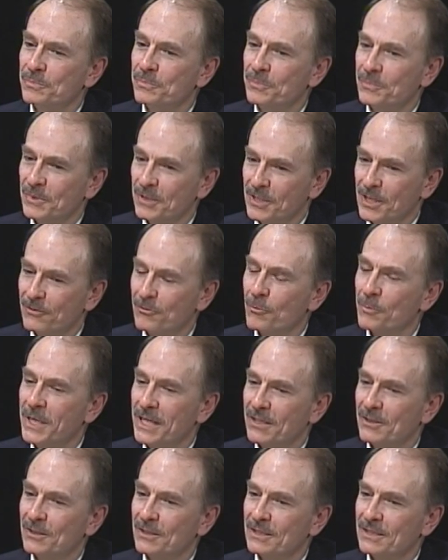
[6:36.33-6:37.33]

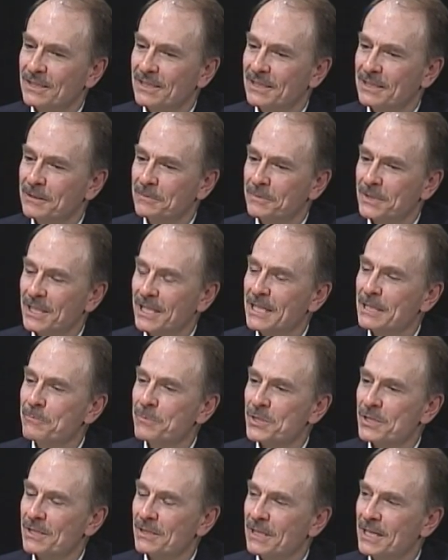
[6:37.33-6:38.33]
governmental
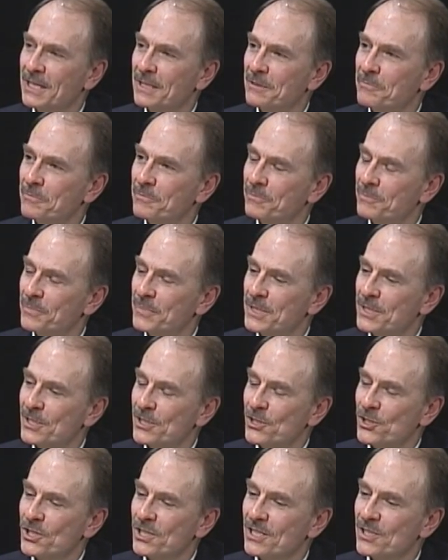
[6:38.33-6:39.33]
types and
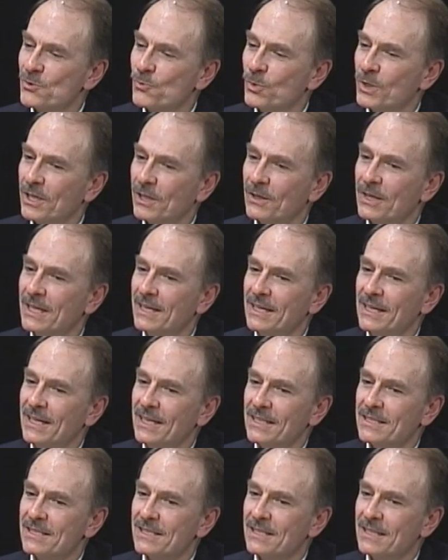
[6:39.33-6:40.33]
positions where
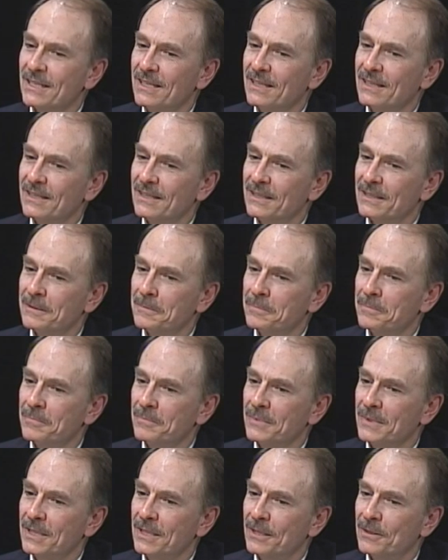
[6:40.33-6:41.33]
it's the
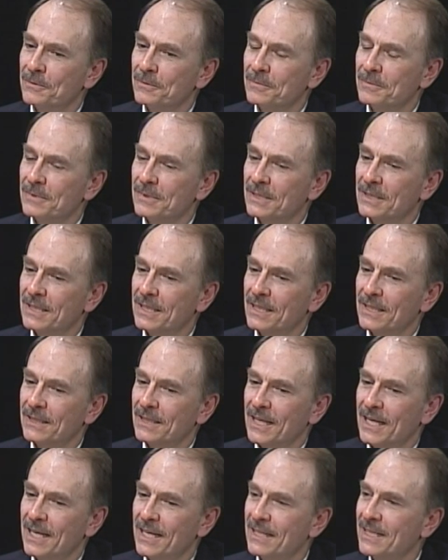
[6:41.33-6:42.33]

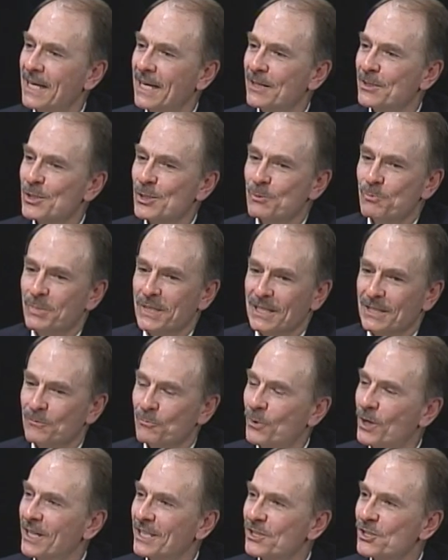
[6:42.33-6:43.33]
the hen house is
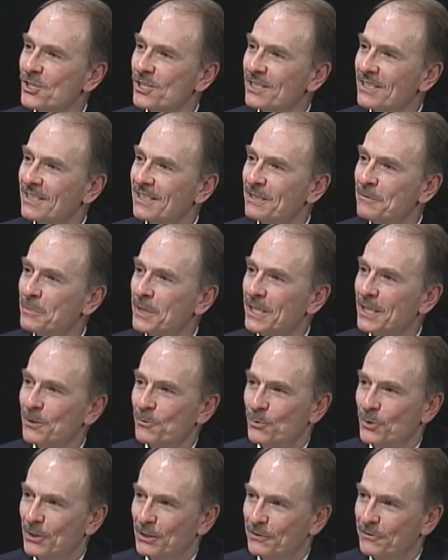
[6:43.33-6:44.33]
being watched by the
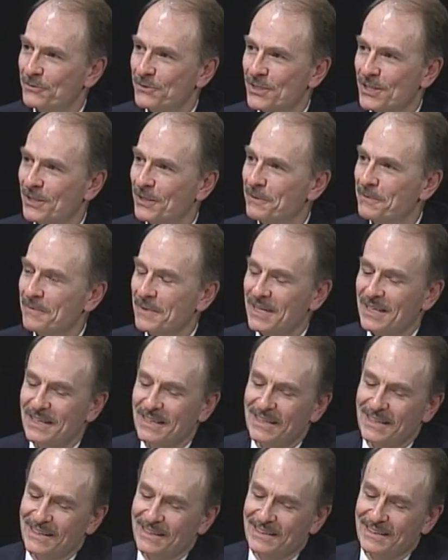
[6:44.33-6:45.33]
wolf. So
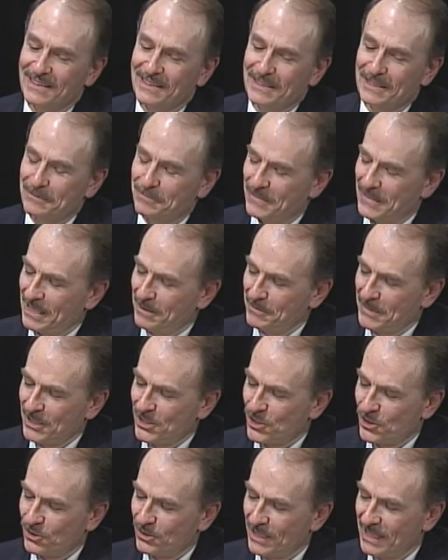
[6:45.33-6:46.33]
I'm
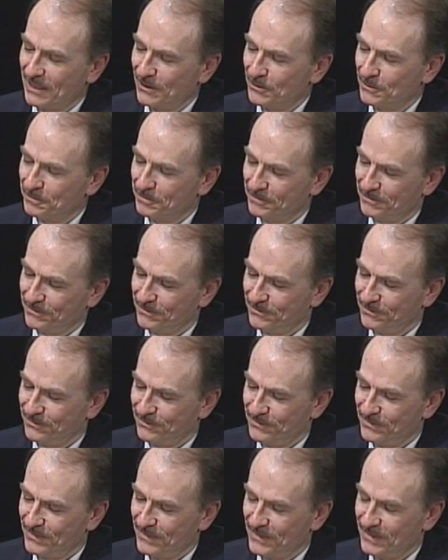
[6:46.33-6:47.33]
not sure how
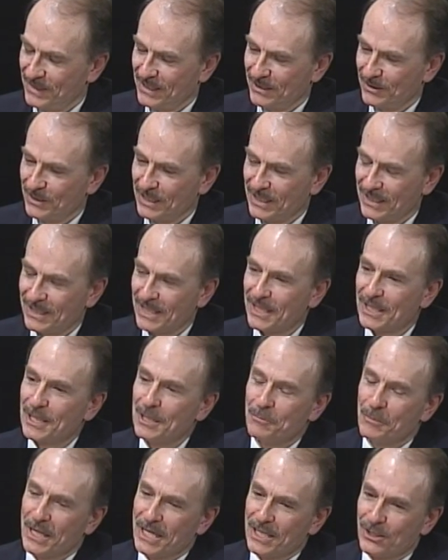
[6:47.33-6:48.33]
they
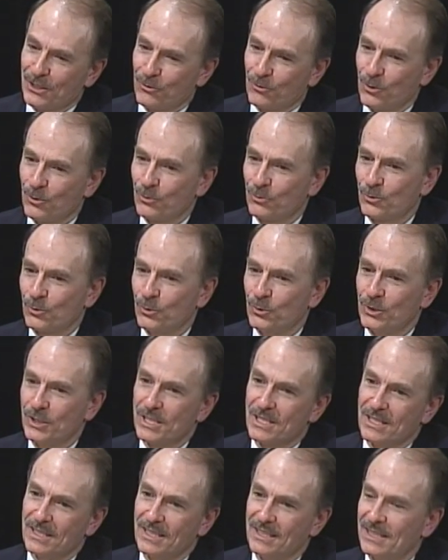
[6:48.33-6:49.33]
can make their own
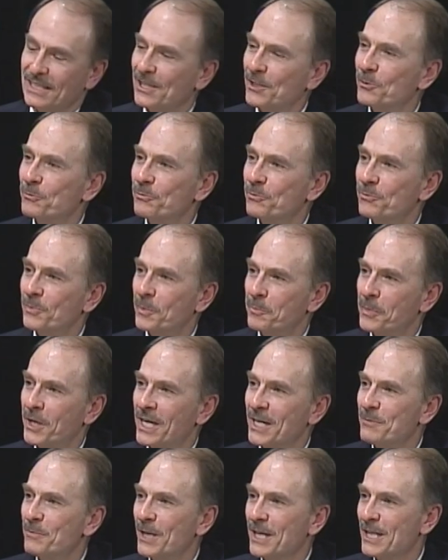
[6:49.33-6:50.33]
rules and then they don't
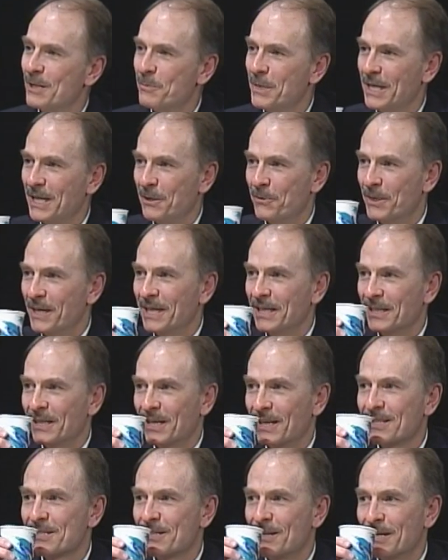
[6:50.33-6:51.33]
abide by them anyway a
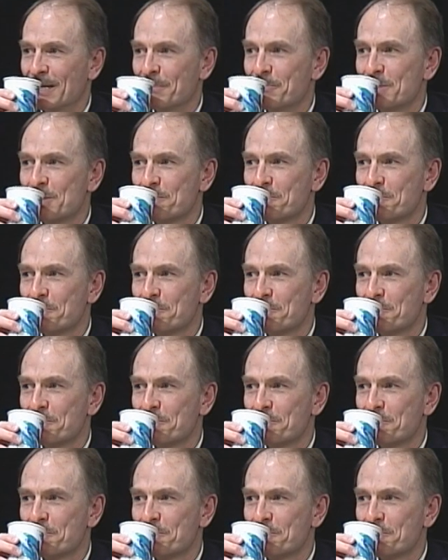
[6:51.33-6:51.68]
lot of times.